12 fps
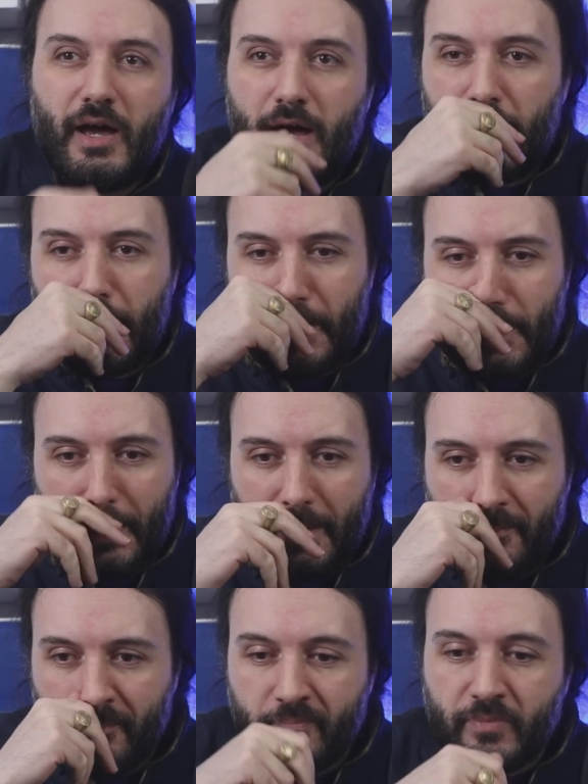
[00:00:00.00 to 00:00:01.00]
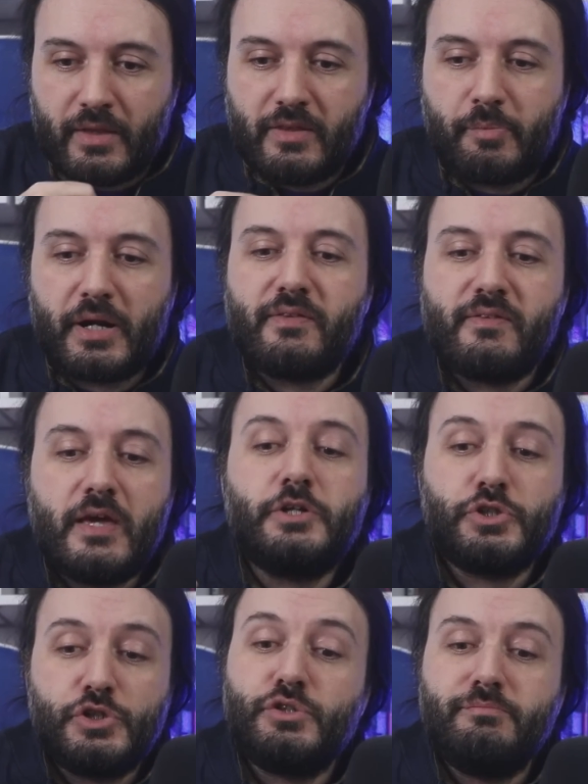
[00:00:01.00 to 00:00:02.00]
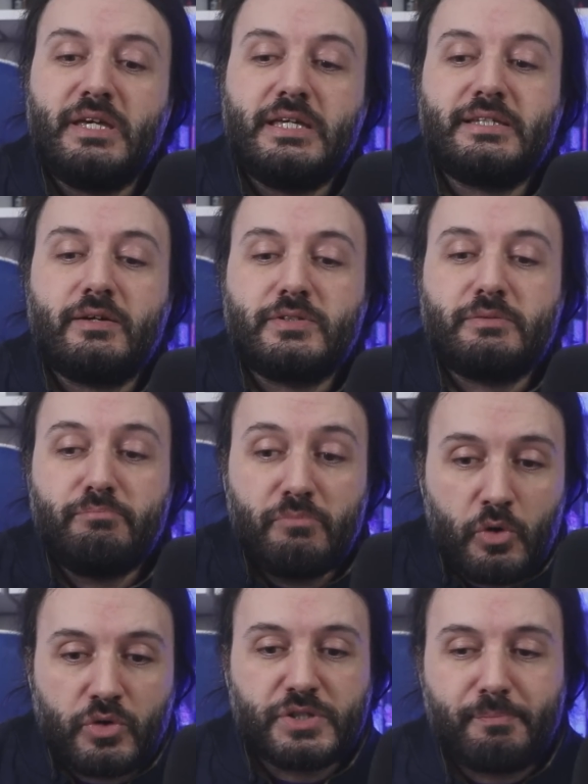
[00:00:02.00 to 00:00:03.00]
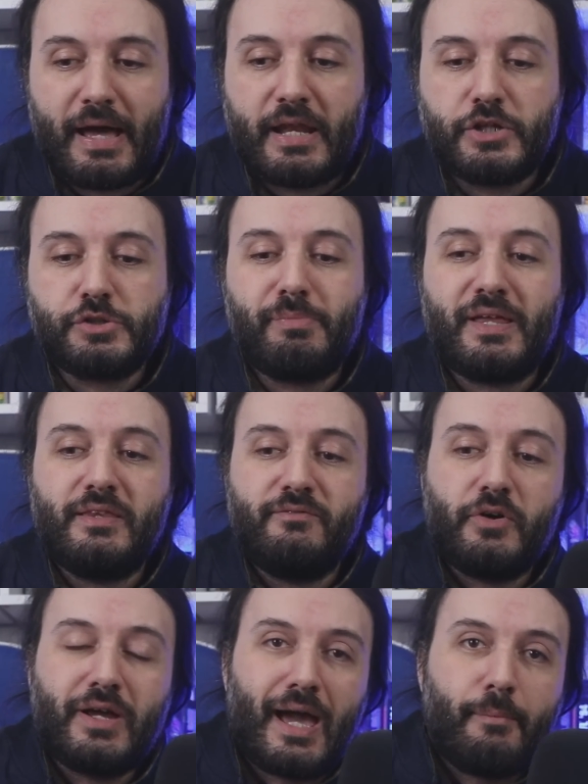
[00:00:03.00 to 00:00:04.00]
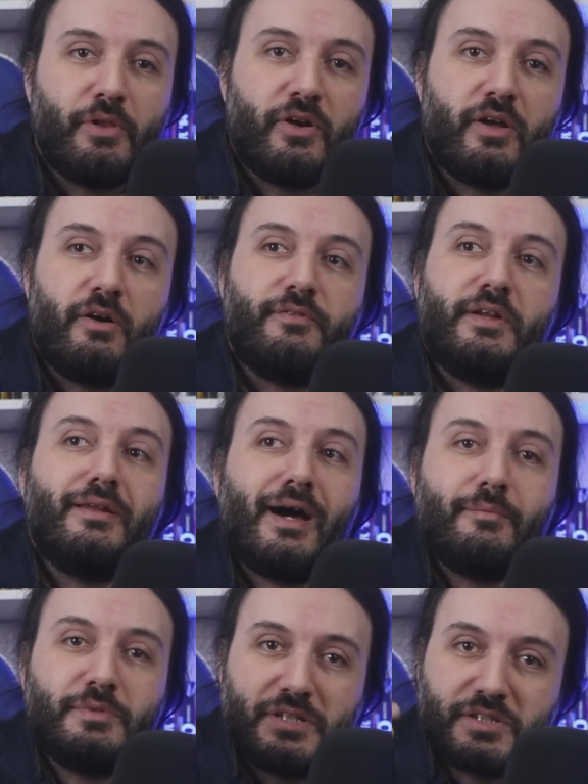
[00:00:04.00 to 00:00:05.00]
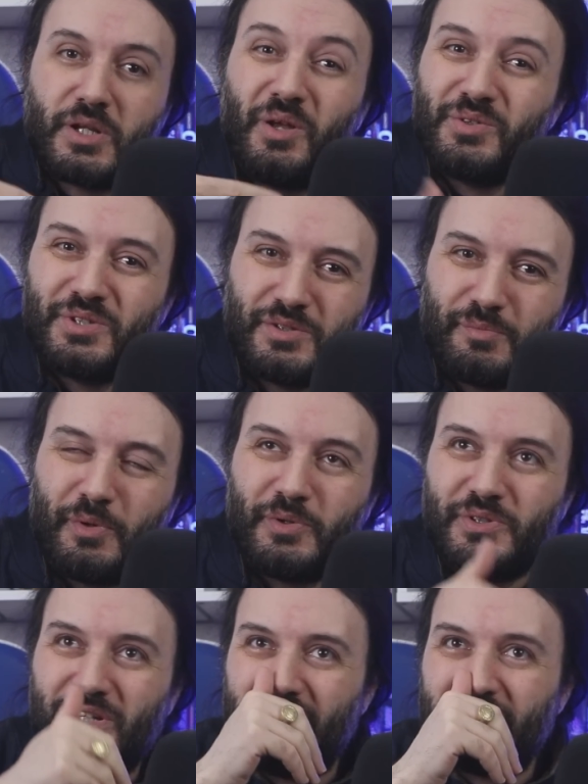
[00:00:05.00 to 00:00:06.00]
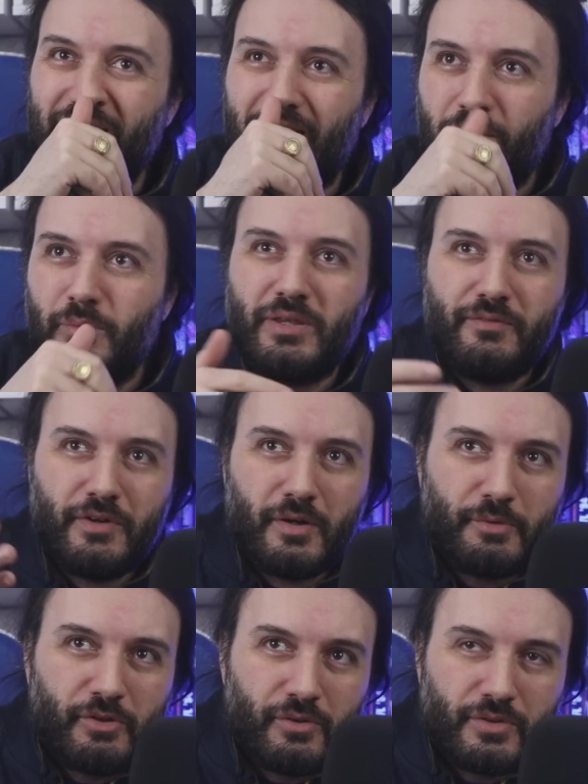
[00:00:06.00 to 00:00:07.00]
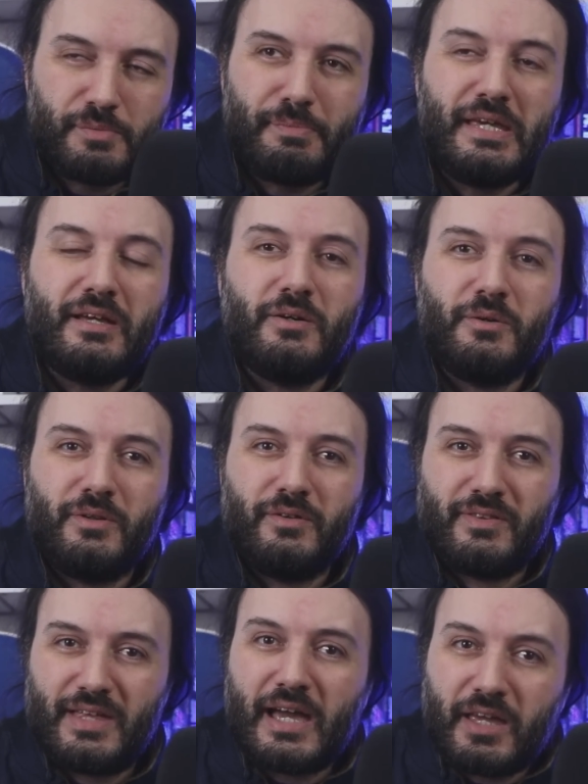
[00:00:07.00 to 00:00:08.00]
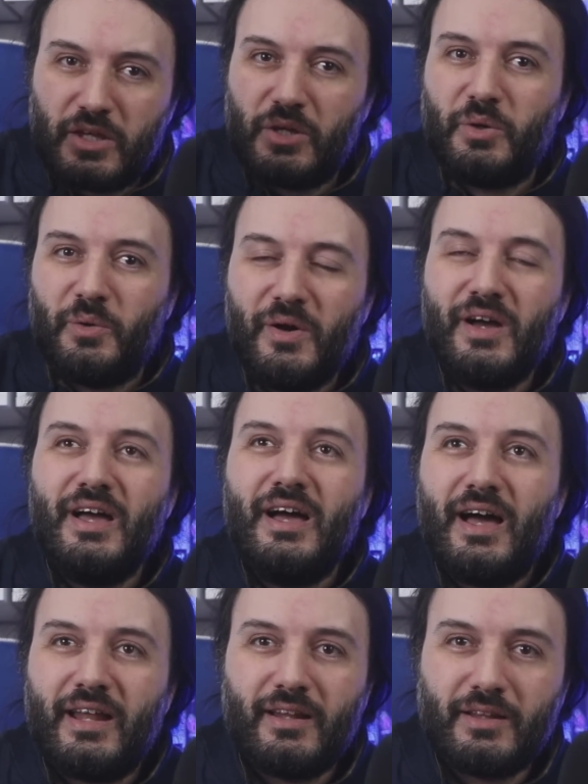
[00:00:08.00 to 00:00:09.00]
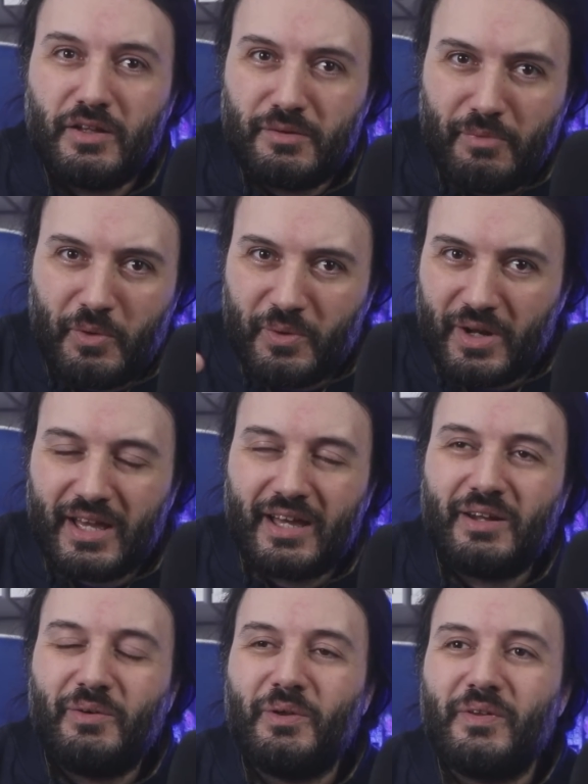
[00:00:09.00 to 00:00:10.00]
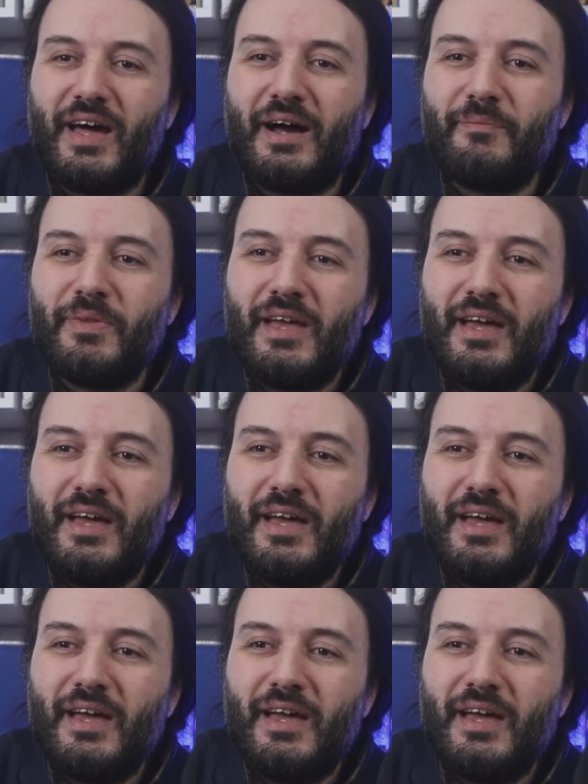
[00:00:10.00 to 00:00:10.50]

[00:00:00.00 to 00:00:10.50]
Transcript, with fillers: And uh, the pronunciation to me sounds more Spanish, but the vocabulary oftentimes is closer to Portuguese, like with the verb to speak or the thank you and good morning and all of that.